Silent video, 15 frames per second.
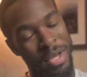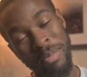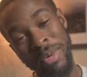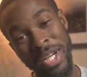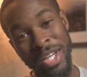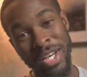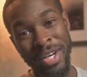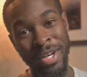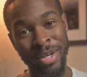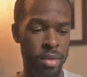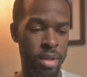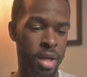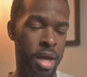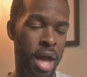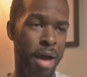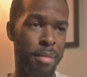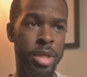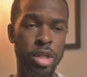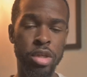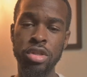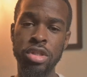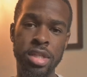But I've
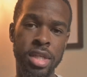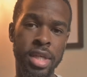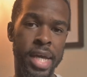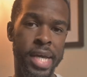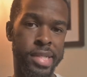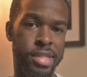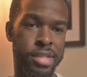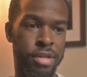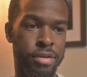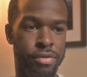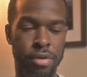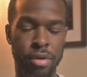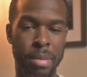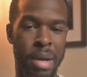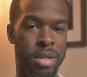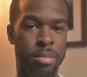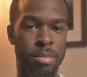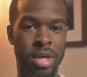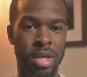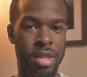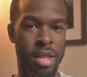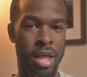been using Dehancer for about a
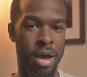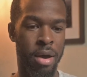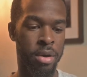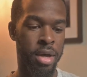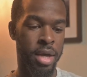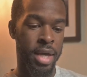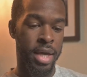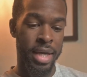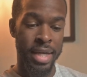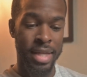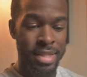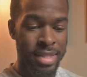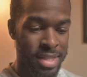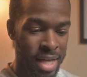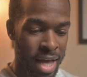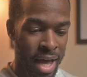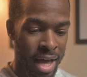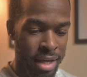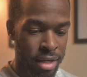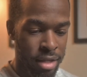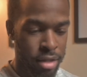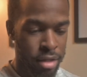month now
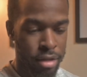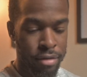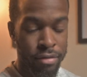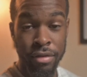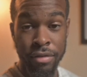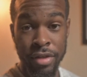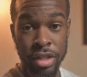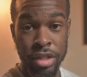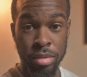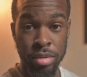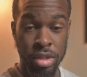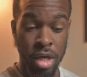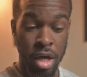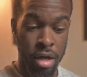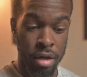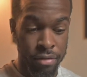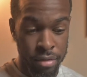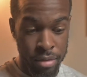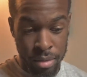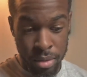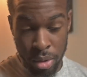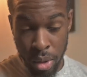inside of Davinci Resolve.
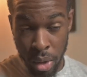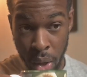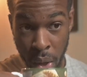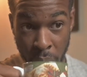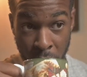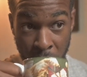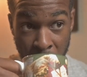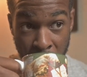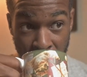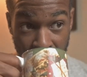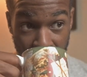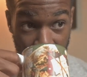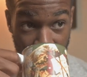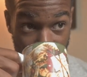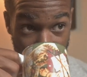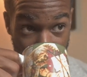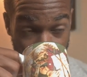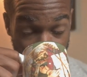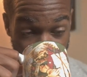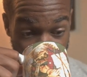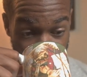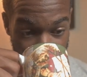And what has been happening
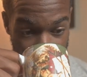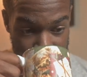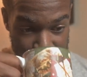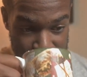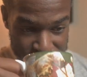is I've